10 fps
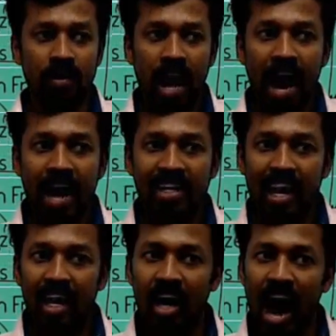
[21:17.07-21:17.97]
And
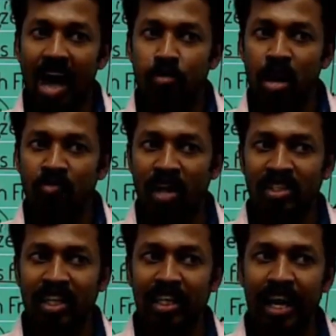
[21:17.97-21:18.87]
hangman
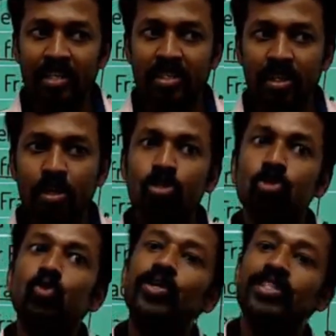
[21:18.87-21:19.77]
fracture indicates
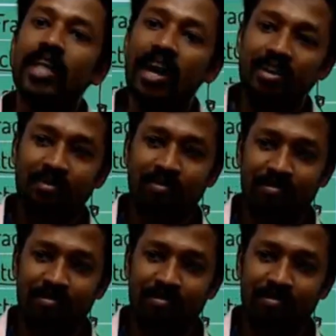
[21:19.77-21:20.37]
suicide.